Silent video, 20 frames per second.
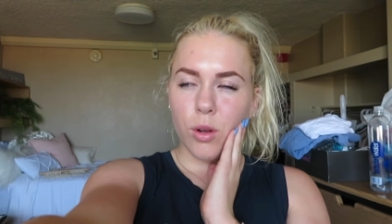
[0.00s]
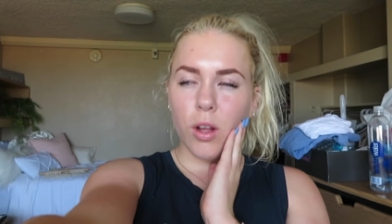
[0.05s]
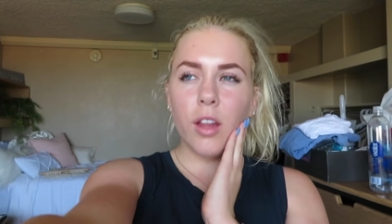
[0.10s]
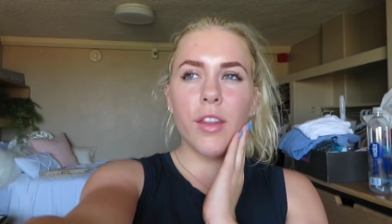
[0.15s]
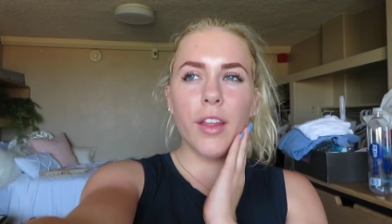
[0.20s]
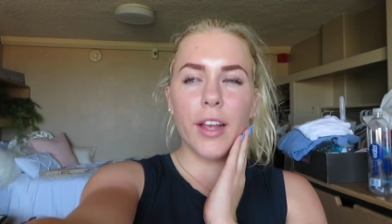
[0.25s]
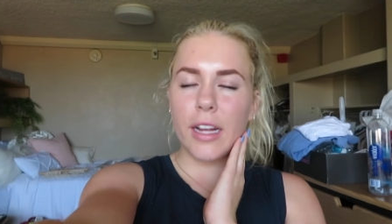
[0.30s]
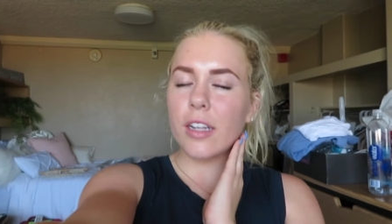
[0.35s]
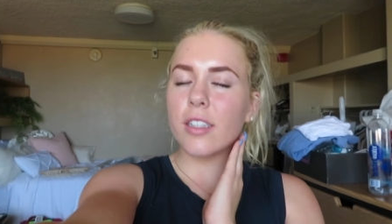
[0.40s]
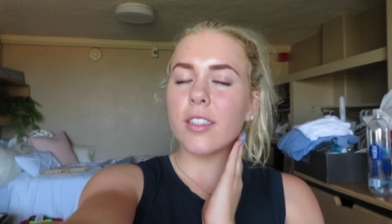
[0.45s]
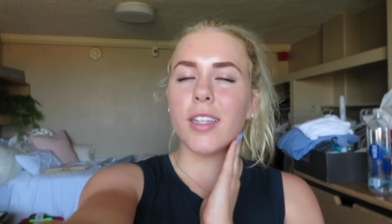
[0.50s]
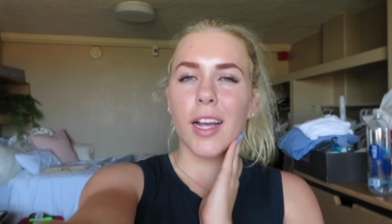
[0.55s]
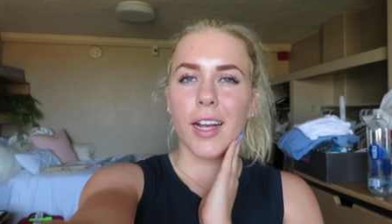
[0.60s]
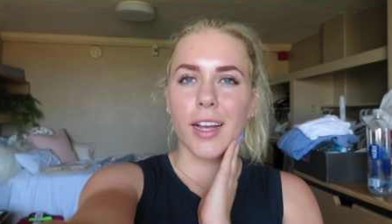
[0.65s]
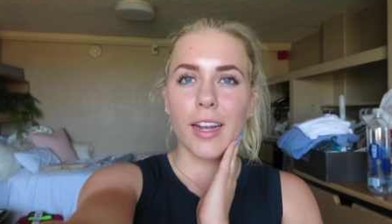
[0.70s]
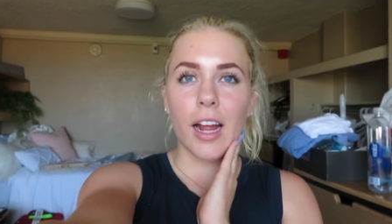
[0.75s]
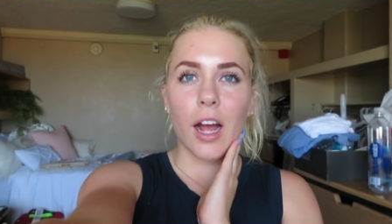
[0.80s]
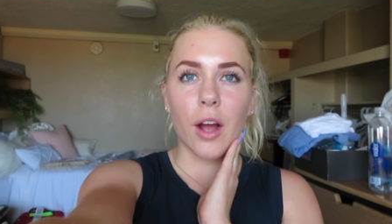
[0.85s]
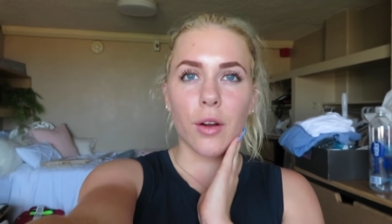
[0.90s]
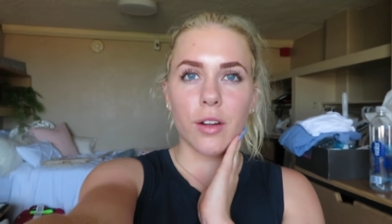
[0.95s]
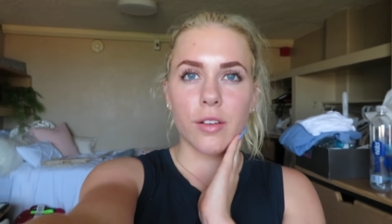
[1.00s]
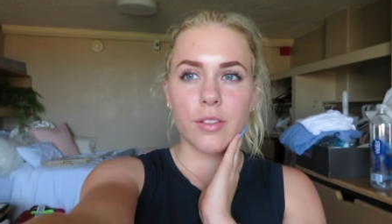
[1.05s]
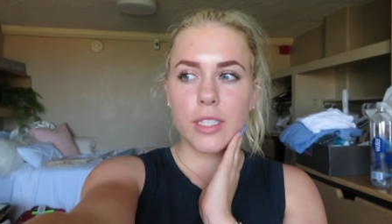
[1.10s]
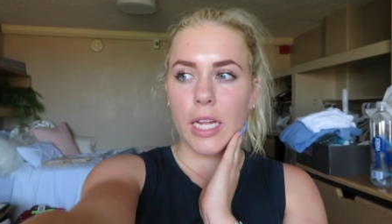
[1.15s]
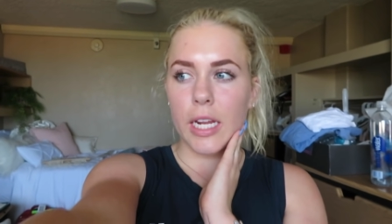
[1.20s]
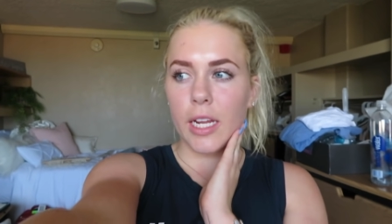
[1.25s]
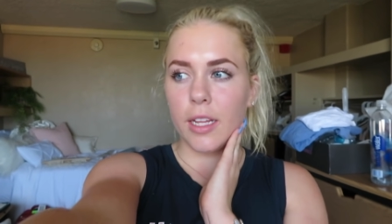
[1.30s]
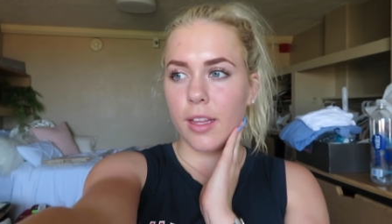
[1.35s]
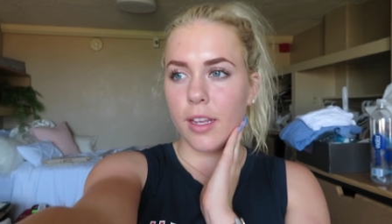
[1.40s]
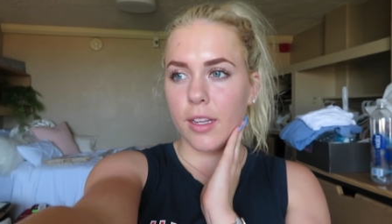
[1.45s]
on like our second hour of
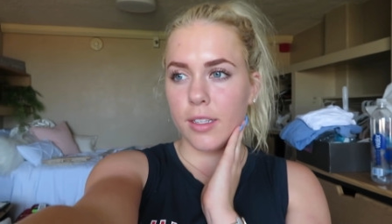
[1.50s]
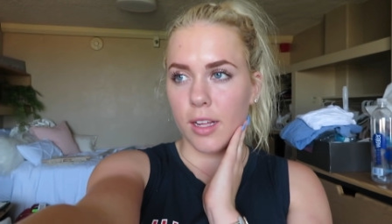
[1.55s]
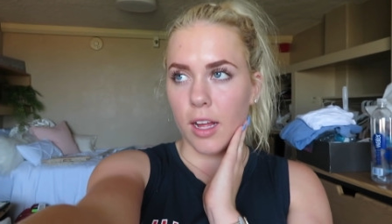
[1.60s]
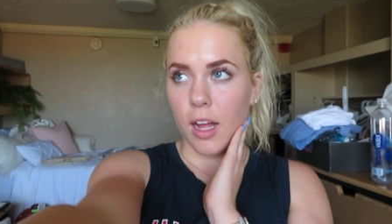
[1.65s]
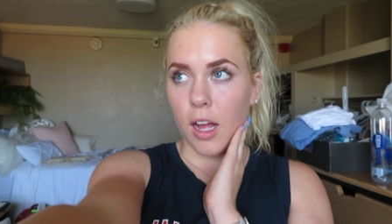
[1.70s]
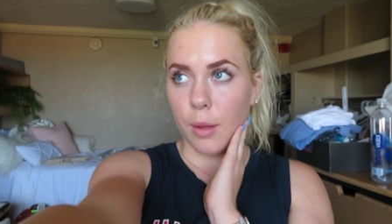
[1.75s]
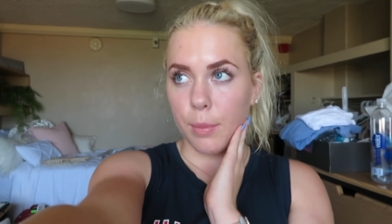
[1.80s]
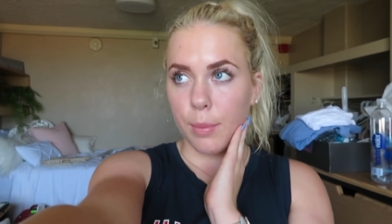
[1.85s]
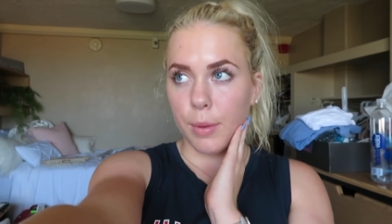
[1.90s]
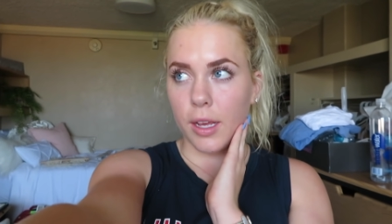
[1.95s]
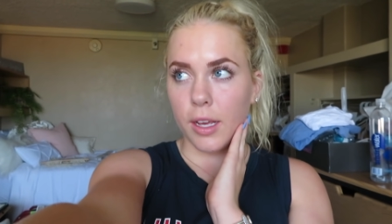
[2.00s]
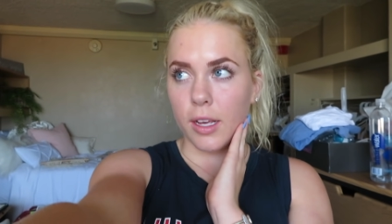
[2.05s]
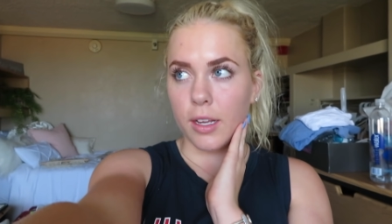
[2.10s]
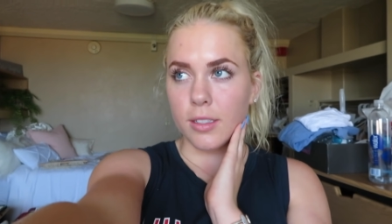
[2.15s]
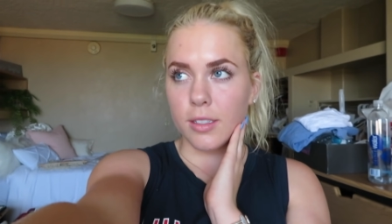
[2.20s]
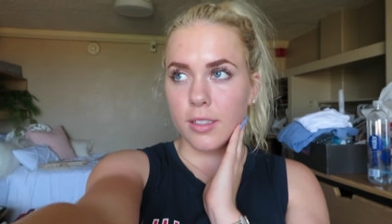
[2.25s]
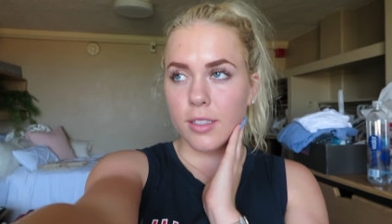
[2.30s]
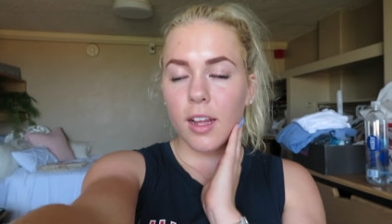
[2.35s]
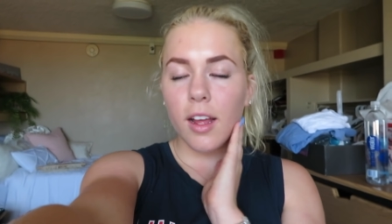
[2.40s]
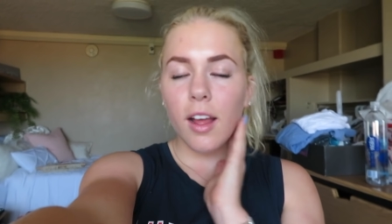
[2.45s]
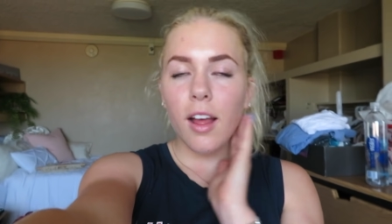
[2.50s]
setting things up and